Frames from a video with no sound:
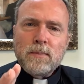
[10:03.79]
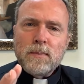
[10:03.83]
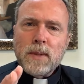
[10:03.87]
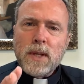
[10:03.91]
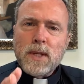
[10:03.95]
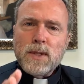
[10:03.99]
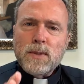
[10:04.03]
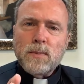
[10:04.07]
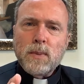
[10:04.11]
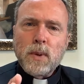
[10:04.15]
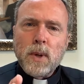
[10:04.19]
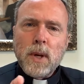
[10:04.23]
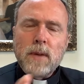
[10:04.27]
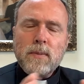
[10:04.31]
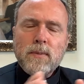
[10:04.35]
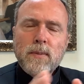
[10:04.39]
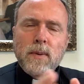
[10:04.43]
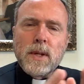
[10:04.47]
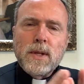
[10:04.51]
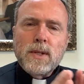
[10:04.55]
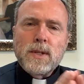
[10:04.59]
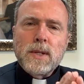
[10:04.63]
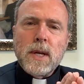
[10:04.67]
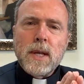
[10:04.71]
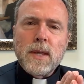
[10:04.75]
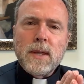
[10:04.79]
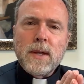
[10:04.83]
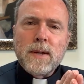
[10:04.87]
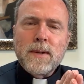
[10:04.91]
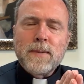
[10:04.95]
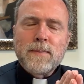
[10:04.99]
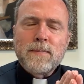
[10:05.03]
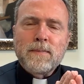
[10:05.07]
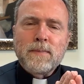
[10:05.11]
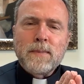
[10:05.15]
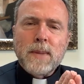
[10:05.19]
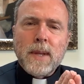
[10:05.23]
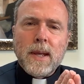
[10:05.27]
Let's pray for each other.
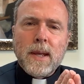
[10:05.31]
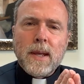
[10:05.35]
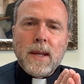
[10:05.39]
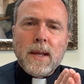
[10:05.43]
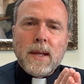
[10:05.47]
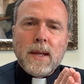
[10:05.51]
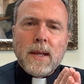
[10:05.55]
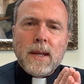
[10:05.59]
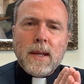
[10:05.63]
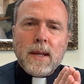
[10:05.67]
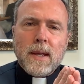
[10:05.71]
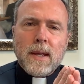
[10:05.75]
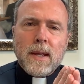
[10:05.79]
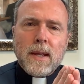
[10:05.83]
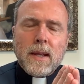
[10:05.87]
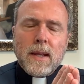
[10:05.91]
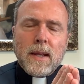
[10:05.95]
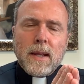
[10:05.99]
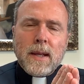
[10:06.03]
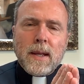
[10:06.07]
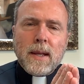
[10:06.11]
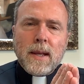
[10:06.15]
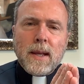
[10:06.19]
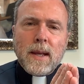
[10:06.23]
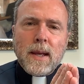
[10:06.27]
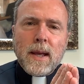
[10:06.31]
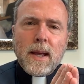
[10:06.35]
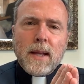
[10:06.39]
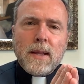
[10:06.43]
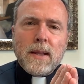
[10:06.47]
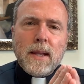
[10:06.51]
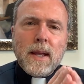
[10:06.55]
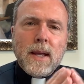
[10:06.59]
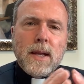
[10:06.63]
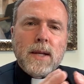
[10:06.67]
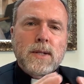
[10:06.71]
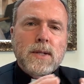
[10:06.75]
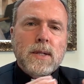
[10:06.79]
And
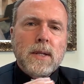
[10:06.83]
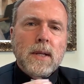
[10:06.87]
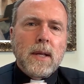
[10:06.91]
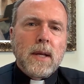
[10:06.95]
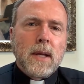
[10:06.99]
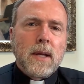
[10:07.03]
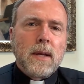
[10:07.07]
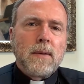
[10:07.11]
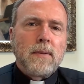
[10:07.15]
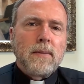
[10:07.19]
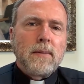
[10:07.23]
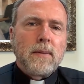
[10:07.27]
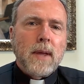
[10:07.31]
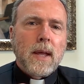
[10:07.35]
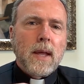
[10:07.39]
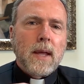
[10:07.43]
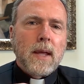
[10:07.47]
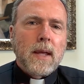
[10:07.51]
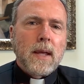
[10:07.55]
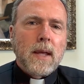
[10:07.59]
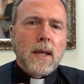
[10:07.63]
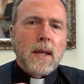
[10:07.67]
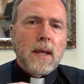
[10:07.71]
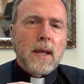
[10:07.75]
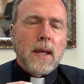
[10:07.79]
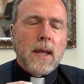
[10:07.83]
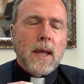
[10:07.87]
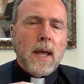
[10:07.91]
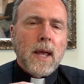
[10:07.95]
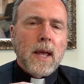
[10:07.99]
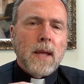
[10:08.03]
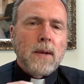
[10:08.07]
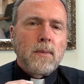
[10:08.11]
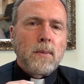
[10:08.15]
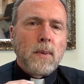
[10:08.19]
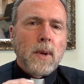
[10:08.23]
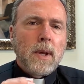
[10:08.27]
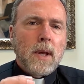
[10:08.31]
let us live
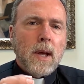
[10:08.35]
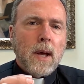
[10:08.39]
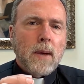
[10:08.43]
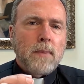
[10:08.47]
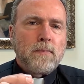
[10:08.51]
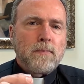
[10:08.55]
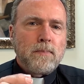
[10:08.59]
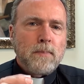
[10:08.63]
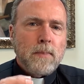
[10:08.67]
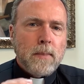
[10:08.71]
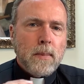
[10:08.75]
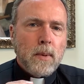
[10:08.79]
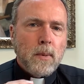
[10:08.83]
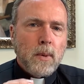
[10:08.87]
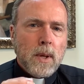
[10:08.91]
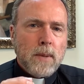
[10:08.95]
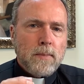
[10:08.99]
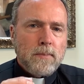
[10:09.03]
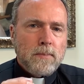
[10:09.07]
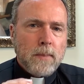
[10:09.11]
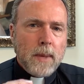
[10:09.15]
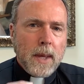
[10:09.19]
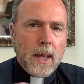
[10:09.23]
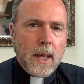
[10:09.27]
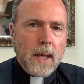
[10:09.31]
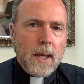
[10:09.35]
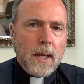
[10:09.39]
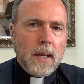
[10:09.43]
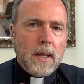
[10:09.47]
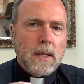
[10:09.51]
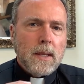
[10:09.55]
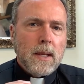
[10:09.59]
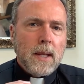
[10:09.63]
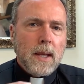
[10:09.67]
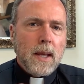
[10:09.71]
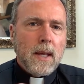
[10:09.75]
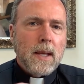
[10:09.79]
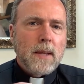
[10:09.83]
and we um,
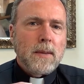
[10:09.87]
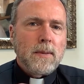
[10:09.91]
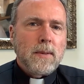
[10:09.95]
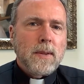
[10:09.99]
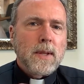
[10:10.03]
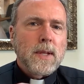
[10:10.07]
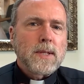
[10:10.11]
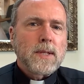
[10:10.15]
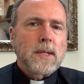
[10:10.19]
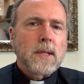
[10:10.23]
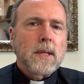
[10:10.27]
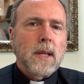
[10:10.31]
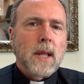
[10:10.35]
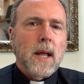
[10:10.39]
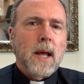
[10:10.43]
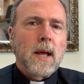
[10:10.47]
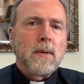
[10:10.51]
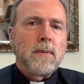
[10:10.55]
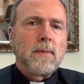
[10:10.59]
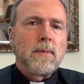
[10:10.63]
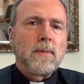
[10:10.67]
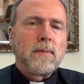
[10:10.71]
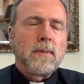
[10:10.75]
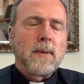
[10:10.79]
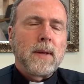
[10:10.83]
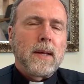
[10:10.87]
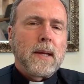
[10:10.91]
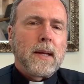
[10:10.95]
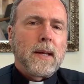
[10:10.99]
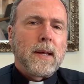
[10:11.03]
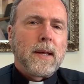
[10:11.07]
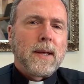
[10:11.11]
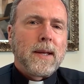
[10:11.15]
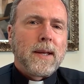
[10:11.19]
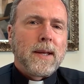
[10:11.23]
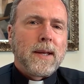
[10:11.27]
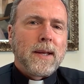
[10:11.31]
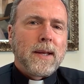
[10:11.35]
remain in this love
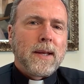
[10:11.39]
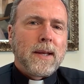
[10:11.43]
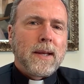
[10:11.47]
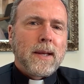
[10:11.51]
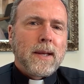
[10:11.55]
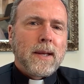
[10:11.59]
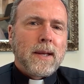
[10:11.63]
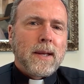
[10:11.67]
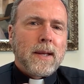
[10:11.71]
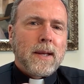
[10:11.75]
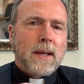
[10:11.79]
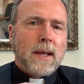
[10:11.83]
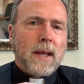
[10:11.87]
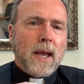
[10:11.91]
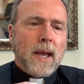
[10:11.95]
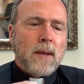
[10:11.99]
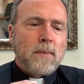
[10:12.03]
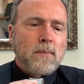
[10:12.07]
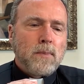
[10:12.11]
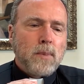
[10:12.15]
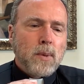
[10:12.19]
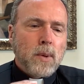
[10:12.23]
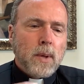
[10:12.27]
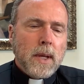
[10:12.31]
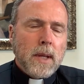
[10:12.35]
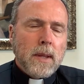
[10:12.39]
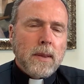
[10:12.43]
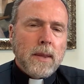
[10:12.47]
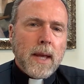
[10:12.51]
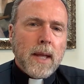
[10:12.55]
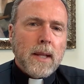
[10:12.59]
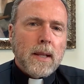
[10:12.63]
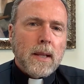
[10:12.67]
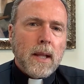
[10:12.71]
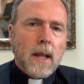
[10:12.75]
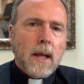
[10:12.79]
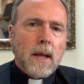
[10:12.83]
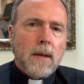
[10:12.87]
and bring
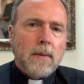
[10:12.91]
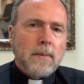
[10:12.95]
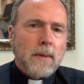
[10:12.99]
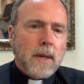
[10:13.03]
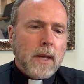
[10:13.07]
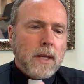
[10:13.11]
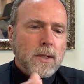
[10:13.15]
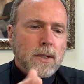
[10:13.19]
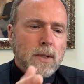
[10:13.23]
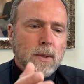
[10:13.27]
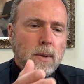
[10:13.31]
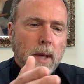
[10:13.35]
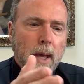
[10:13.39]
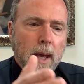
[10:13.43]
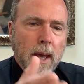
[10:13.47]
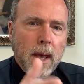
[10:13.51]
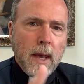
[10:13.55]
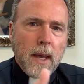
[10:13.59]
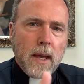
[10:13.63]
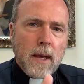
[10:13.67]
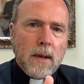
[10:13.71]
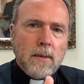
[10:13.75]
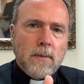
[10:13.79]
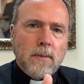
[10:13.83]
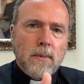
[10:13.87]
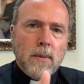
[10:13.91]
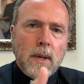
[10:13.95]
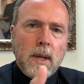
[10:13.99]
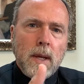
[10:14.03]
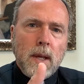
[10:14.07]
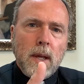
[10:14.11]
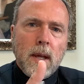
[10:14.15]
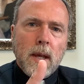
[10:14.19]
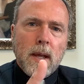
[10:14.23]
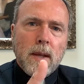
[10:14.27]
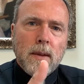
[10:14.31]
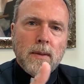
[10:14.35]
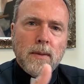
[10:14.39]
that love into
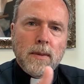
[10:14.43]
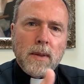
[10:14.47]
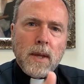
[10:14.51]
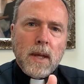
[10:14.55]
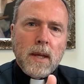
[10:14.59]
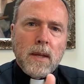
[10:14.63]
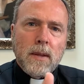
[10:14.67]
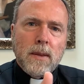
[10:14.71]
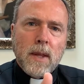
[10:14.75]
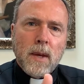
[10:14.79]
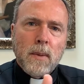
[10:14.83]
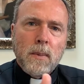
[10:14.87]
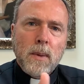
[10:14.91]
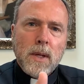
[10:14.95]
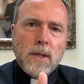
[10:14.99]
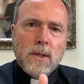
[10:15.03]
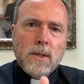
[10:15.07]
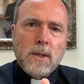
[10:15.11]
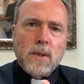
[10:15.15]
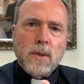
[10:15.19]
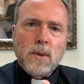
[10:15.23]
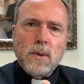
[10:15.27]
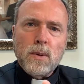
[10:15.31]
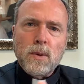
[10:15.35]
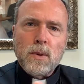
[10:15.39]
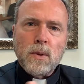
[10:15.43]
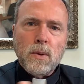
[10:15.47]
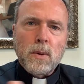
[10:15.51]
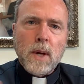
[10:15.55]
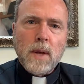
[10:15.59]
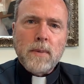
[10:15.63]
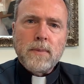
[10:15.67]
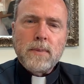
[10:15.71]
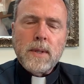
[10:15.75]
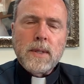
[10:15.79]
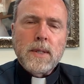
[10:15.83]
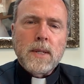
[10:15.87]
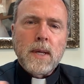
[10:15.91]
everything that we do
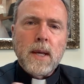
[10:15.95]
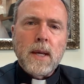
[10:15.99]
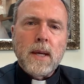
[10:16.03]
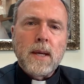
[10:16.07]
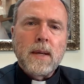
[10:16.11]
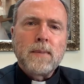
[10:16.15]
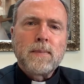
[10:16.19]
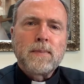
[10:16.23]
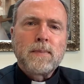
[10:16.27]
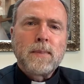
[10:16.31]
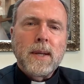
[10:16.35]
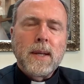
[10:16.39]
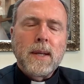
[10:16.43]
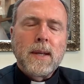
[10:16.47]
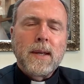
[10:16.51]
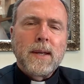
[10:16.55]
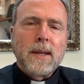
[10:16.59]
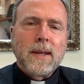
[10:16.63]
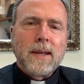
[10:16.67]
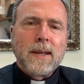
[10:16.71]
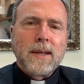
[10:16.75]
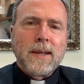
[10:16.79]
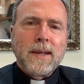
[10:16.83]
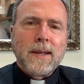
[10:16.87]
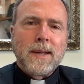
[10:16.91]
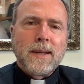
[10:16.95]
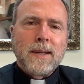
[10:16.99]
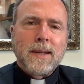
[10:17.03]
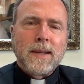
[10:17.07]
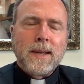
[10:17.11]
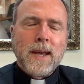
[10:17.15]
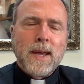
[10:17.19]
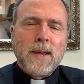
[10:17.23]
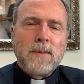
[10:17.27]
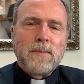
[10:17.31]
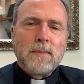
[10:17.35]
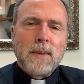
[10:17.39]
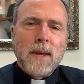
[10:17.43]
throughout the day.
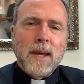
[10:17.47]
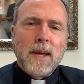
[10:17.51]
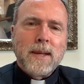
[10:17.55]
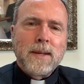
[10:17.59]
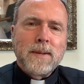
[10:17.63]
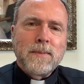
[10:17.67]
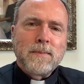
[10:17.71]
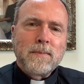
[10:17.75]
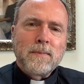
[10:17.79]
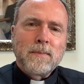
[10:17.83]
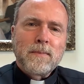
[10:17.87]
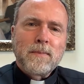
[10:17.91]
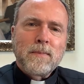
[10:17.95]
Amen.